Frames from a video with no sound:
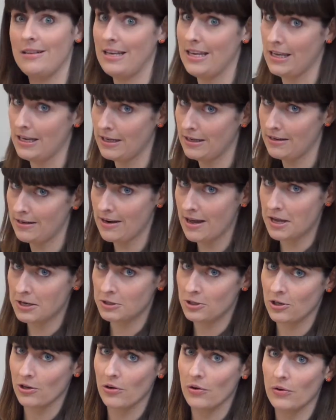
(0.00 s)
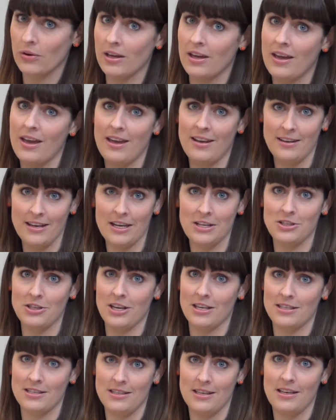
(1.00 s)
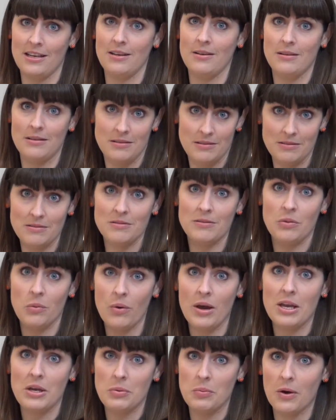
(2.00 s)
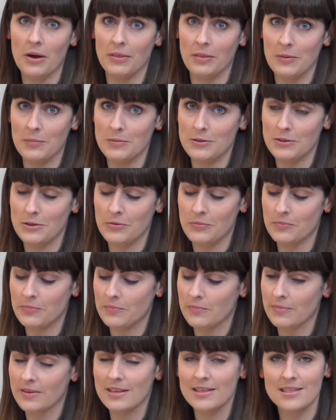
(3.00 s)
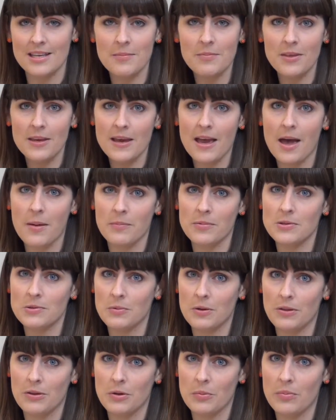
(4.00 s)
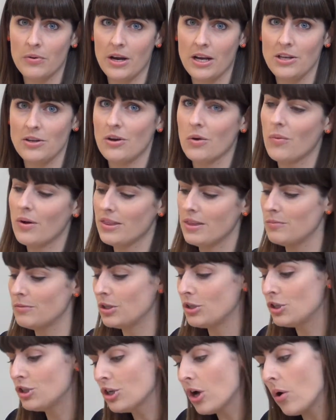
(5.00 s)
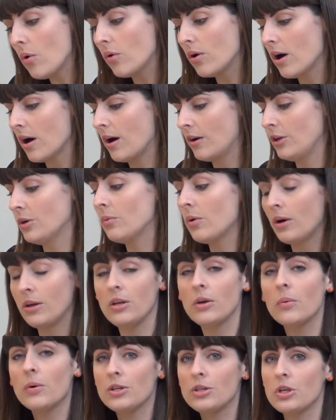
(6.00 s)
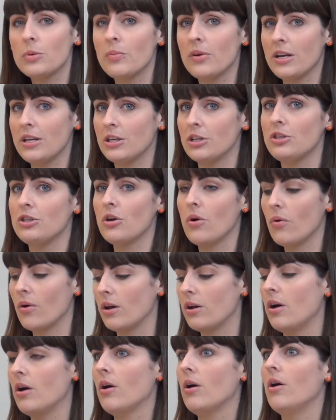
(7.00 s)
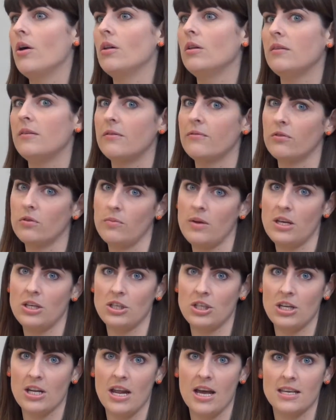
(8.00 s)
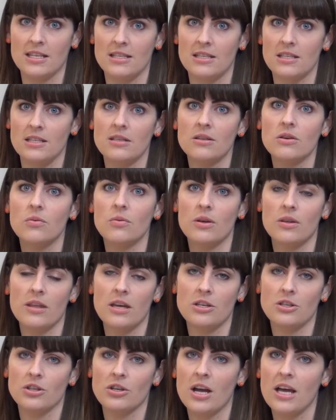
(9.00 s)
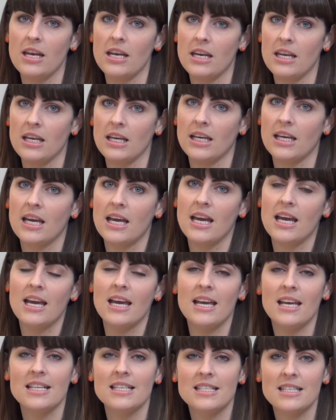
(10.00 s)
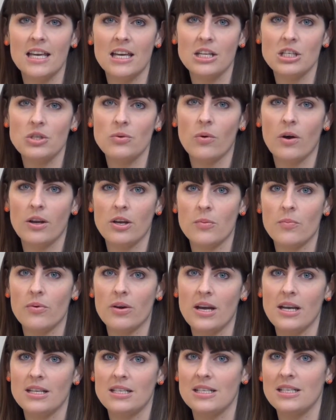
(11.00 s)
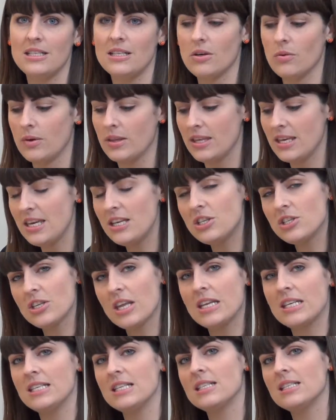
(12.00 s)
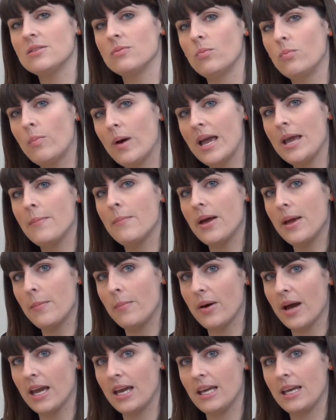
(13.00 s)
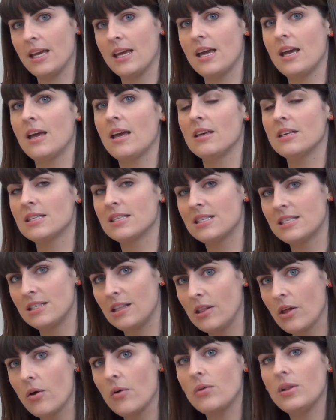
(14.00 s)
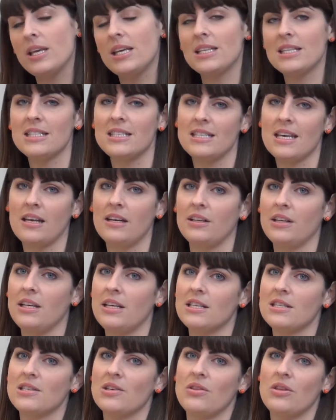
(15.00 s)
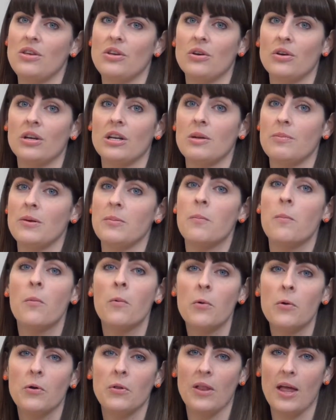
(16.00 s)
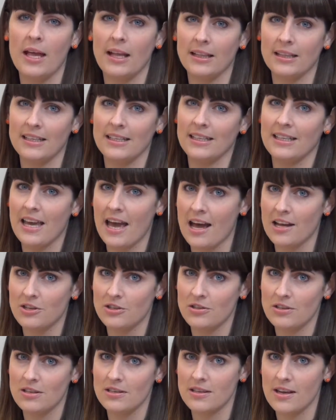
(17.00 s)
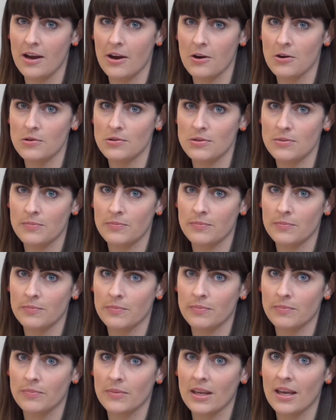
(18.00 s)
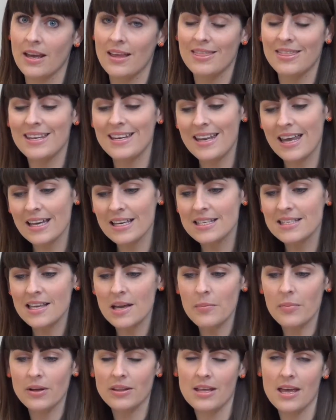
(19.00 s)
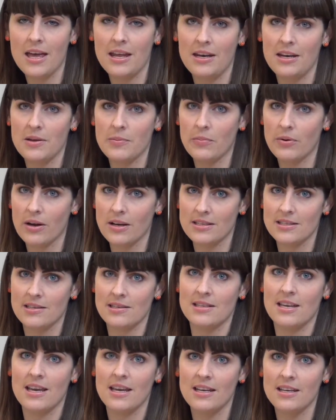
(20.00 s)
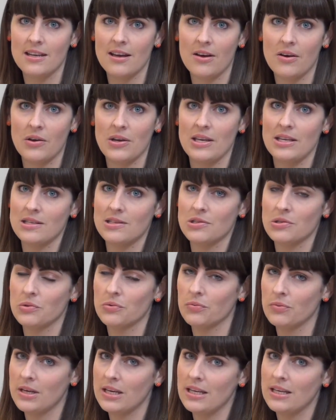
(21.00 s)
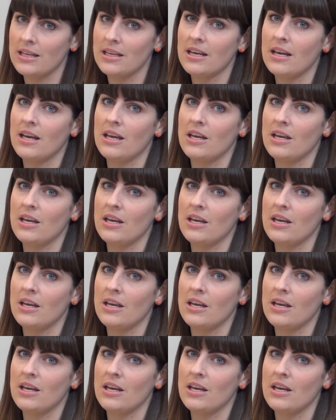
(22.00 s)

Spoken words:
eat it and not choke, and digest it the way you'd want them to. Same thing happens with your brain. You don't want them to choke. You don't want your brain to choke on all the information it has to deal with as you're editing. Instead, you want your brain to deal with each sentence bite by bite, slowly and steadily, so that you're going to be more likely to catch these errors. The next step on the editing process handout is to read